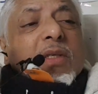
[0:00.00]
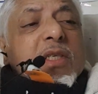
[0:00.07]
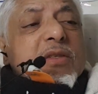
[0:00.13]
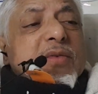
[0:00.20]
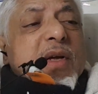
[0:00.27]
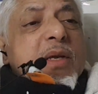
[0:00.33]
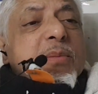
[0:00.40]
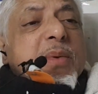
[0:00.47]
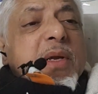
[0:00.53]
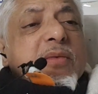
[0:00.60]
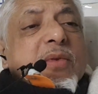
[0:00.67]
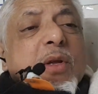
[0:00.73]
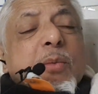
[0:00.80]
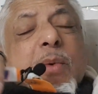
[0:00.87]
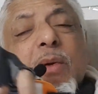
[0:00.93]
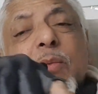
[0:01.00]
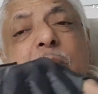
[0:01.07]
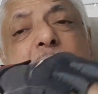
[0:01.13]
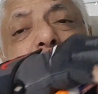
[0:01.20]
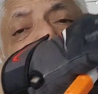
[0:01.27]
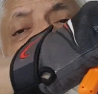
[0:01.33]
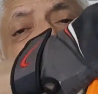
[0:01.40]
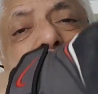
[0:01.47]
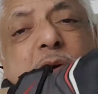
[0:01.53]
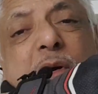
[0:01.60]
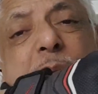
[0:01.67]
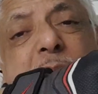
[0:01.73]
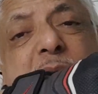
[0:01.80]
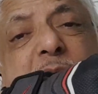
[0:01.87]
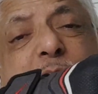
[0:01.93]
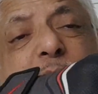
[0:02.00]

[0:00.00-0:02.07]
just very briefly, we'll talk about this